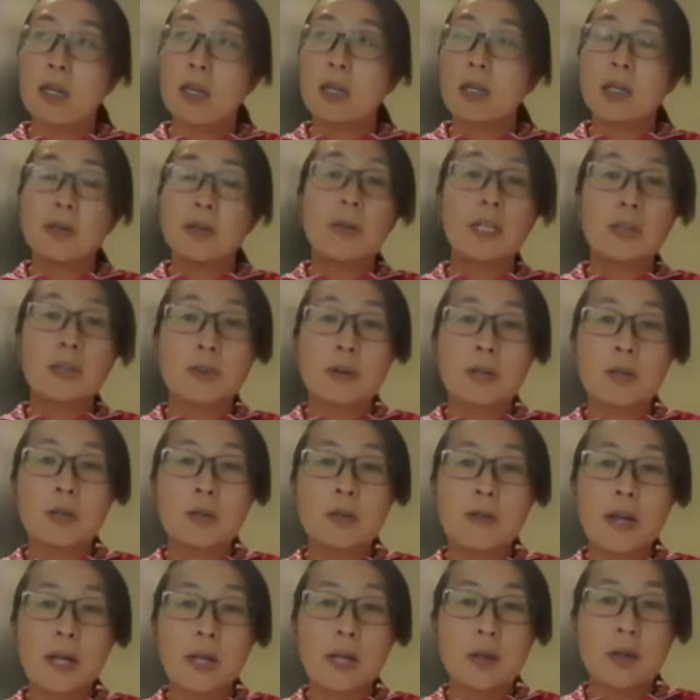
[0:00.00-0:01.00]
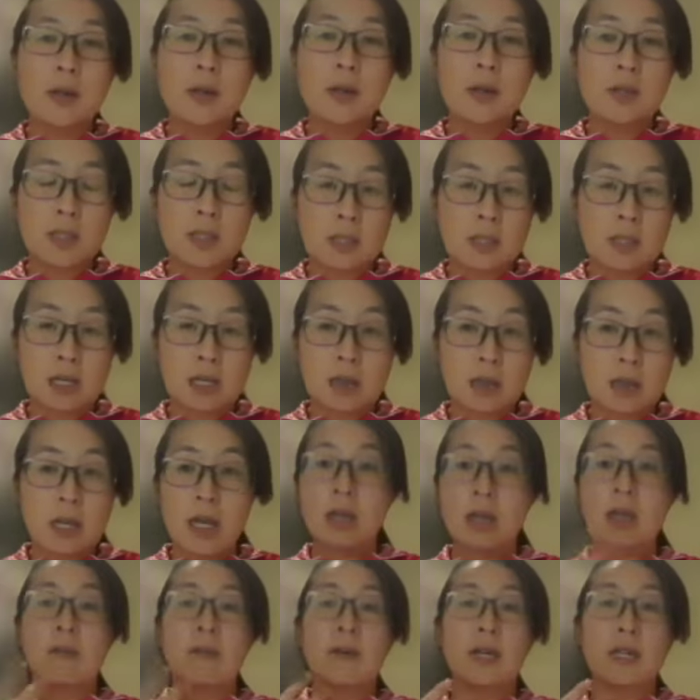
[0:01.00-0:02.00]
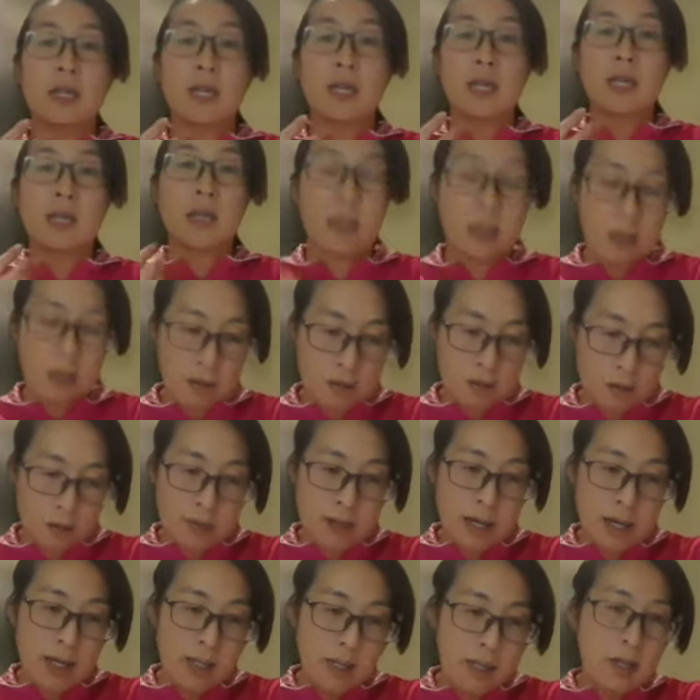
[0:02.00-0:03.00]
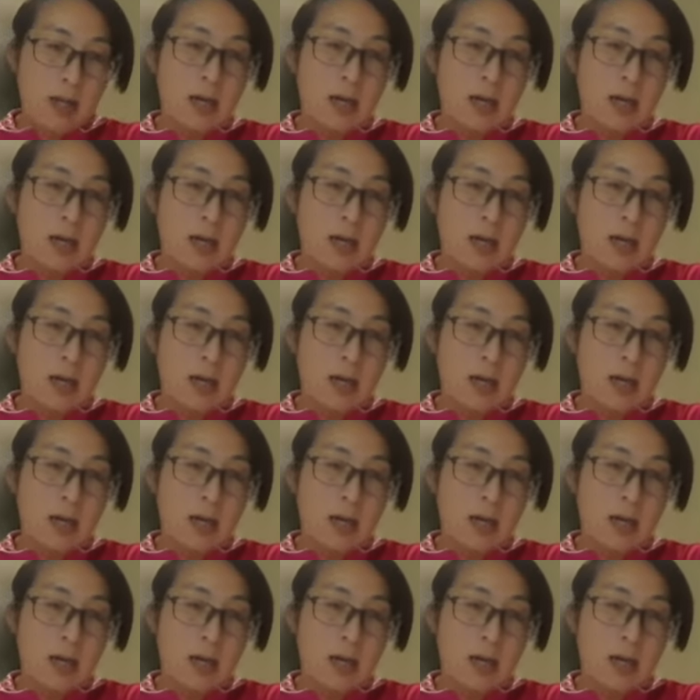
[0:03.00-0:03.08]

the respiratory rate was like elevated and going back,